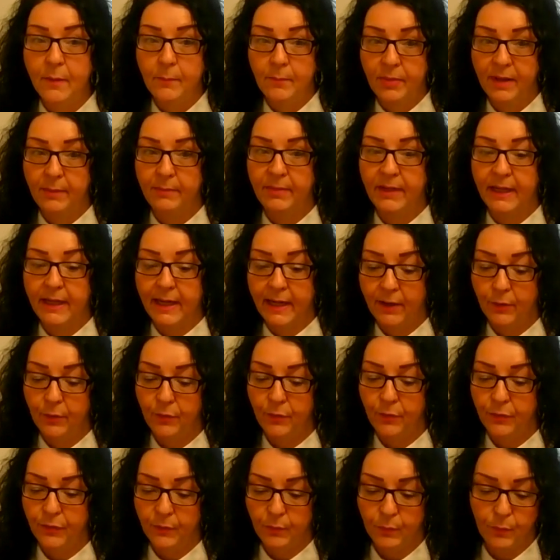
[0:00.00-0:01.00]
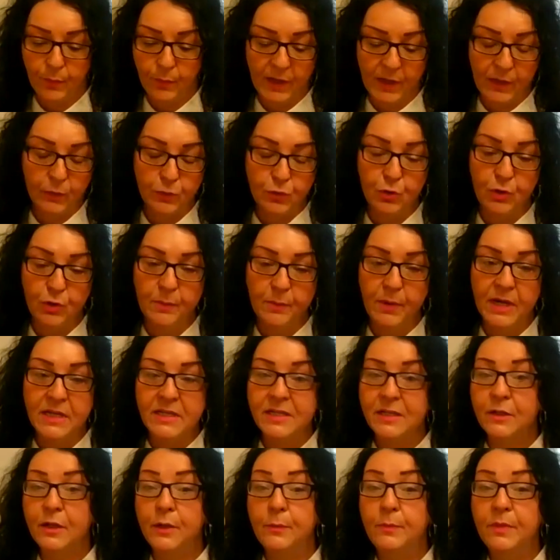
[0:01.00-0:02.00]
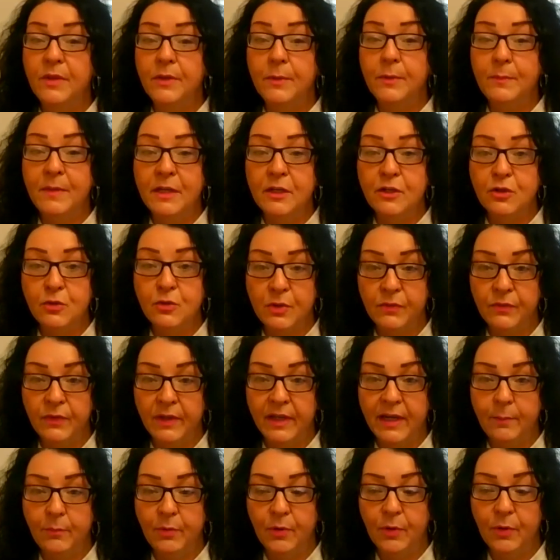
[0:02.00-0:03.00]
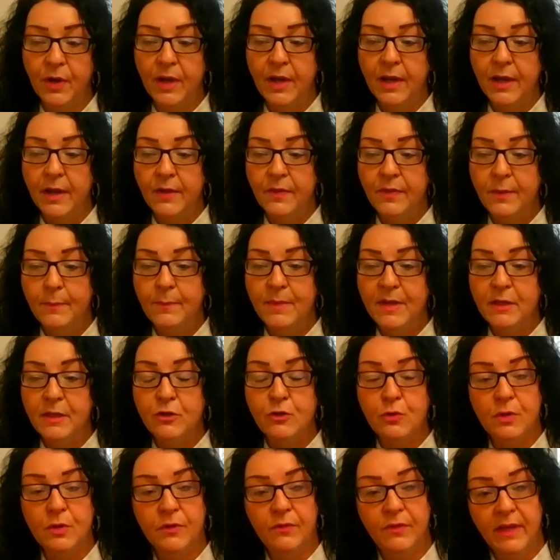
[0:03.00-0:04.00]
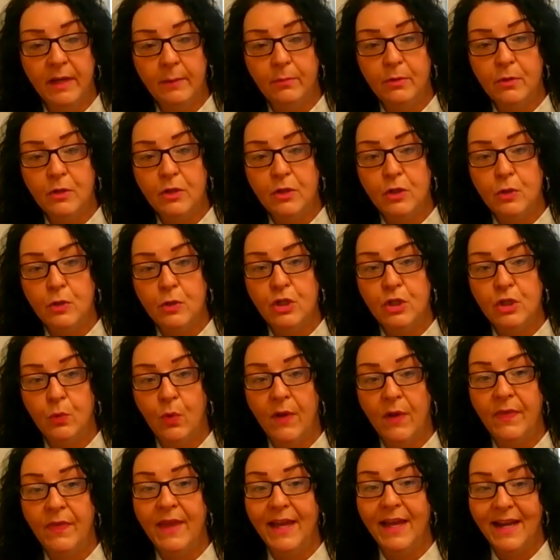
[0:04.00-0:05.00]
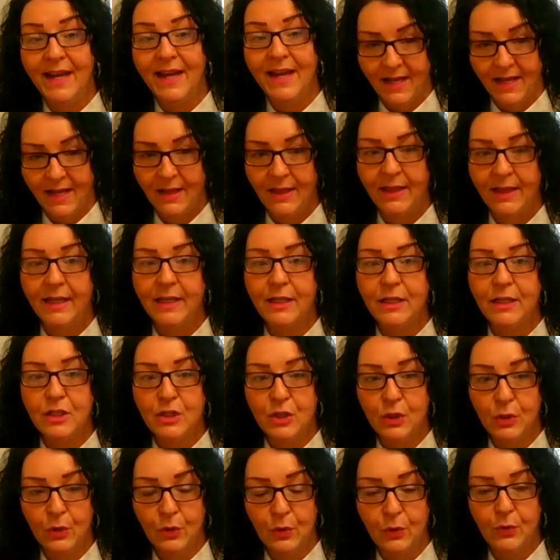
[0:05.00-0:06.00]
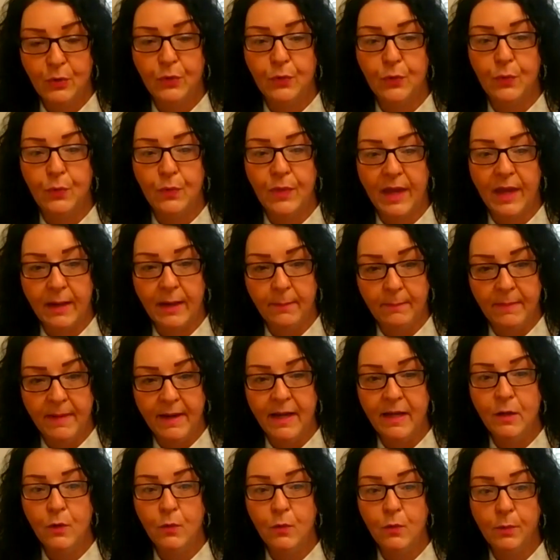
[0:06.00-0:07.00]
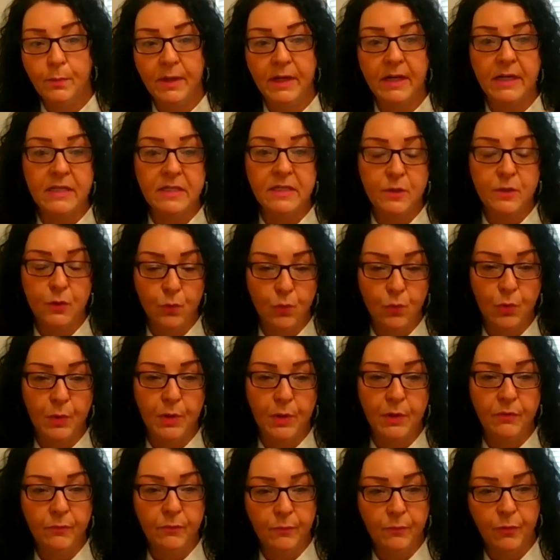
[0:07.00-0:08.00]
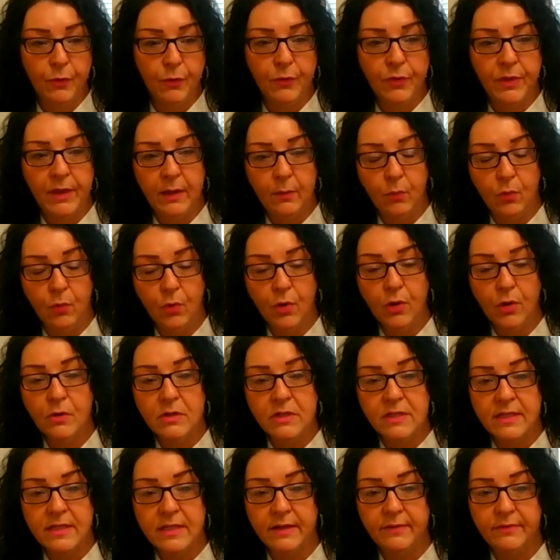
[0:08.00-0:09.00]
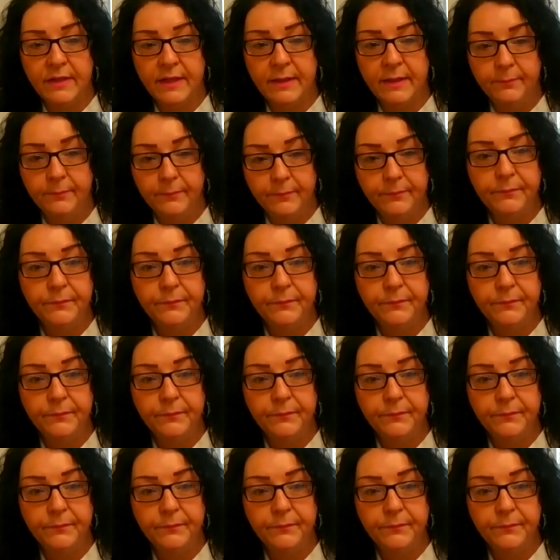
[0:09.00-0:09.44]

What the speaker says: public health, regulatory bodies, it could be the Ministry of Labor. The Ministry of Labor is usually one that likes to look through that manual because they're worried for the worker safety.